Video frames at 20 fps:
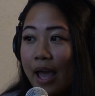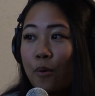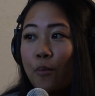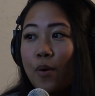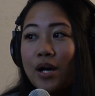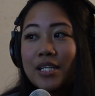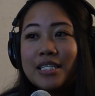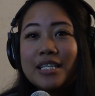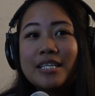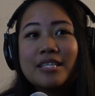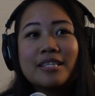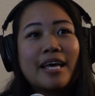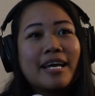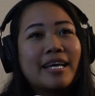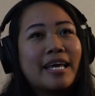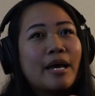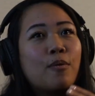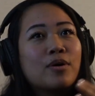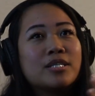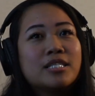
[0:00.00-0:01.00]
it
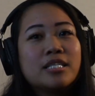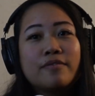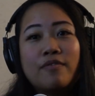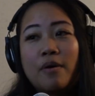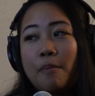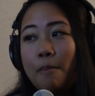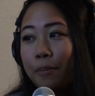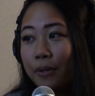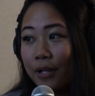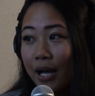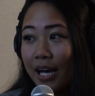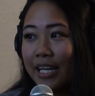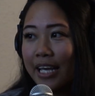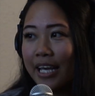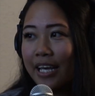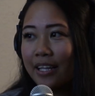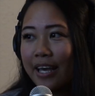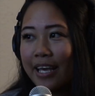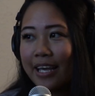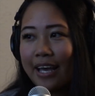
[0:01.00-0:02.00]
wasn't even
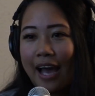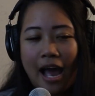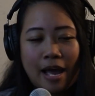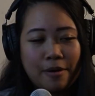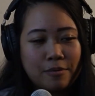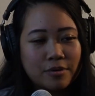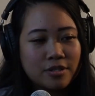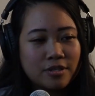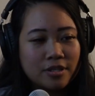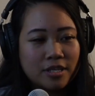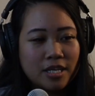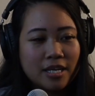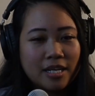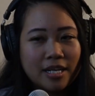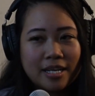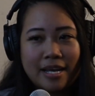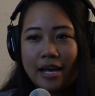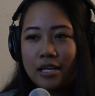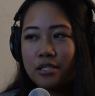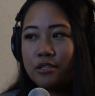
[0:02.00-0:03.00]
bloody. Like I was looking at
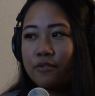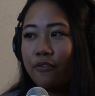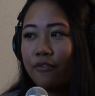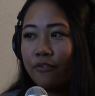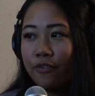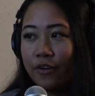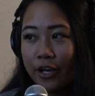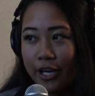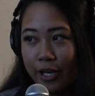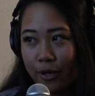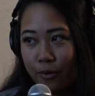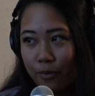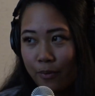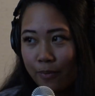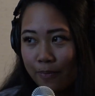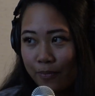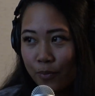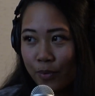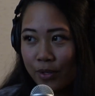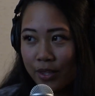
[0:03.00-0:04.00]
a guy's foot
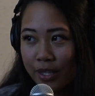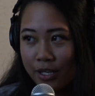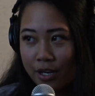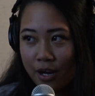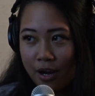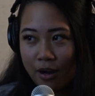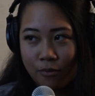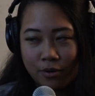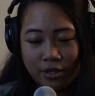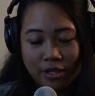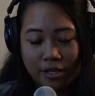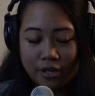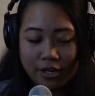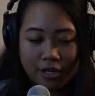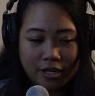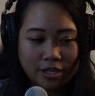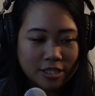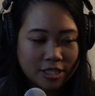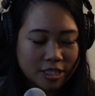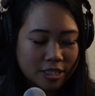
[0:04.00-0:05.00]
with the
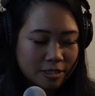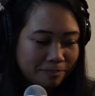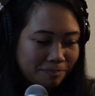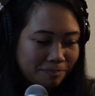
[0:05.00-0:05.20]
nurse.